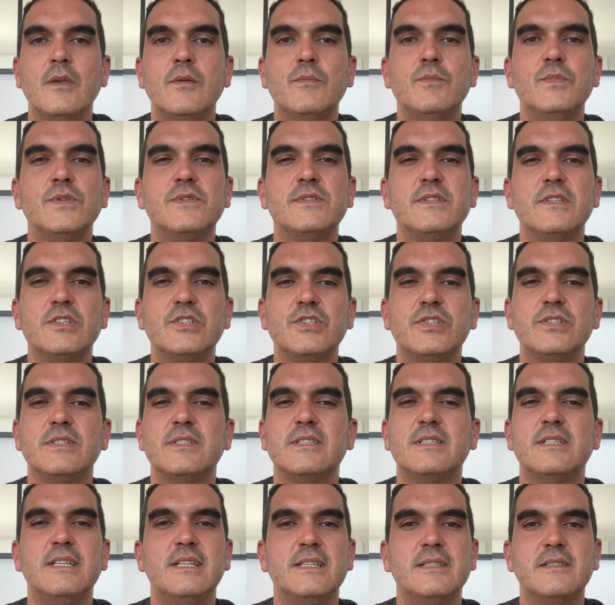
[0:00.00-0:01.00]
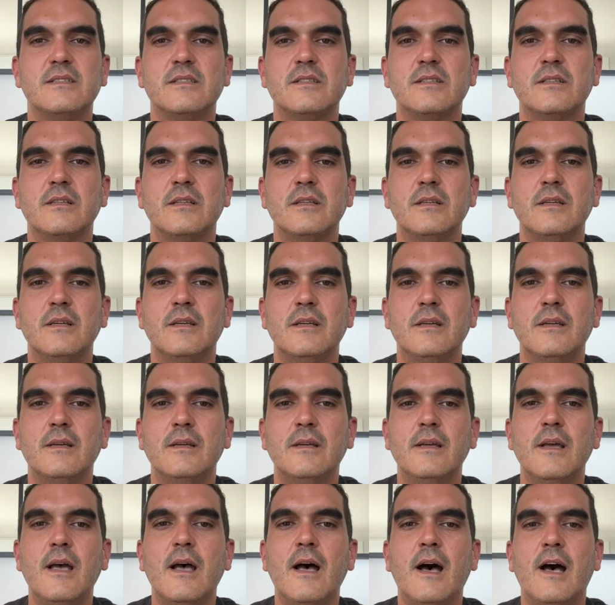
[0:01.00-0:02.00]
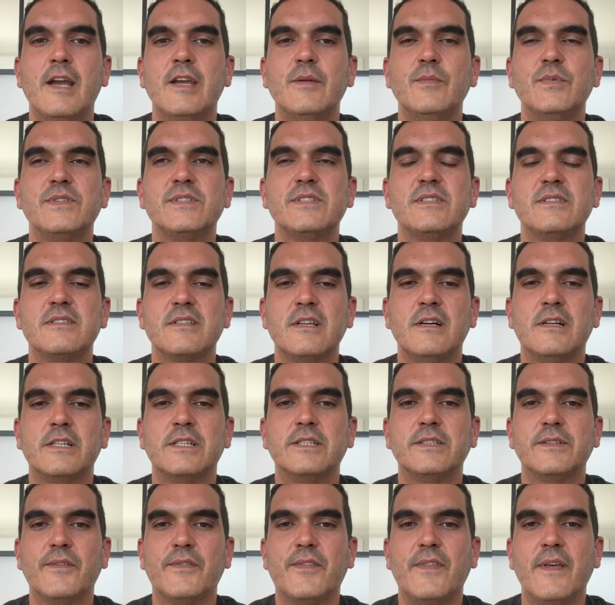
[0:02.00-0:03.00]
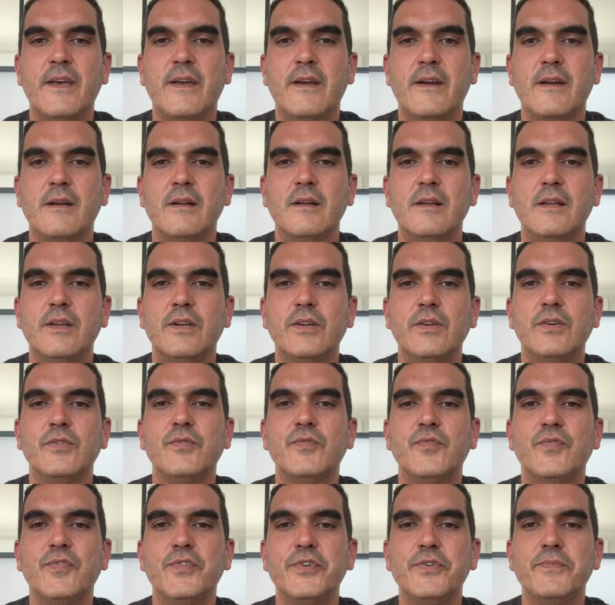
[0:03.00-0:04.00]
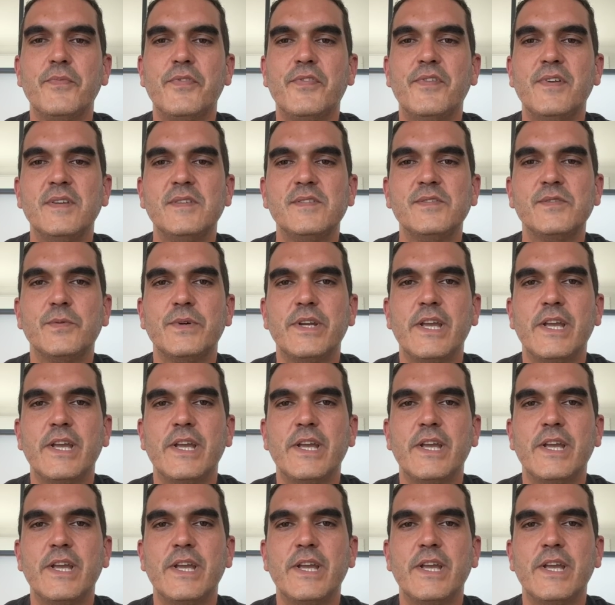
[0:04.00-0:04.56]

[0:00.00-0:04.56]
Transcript: Musicians, listen. I must start there, confirm this